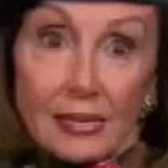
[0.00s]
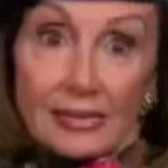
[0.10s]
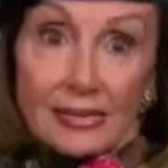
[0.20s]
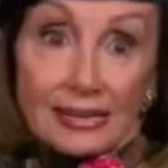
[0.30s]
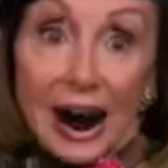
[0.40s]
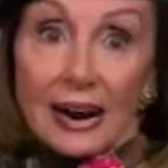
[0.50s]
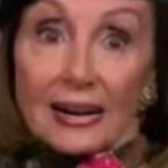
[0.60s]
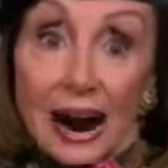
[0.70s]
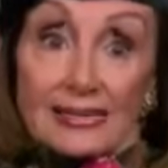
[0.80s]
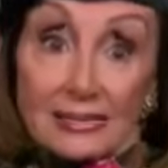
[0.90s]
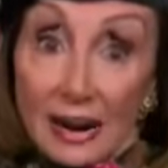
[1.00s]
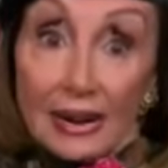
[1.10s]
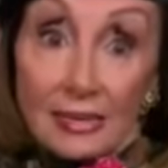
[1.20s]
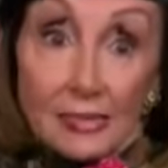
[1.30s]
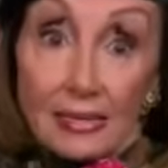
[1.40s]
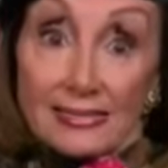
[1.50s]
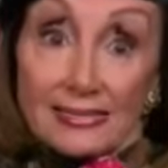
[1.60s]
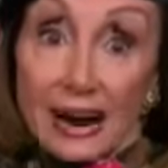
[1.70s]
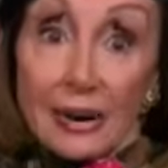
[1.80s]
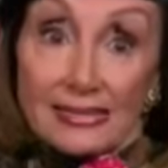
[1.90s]
Yeah, and the virus was a
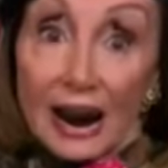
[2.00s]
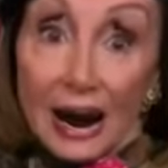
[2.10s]
flop too.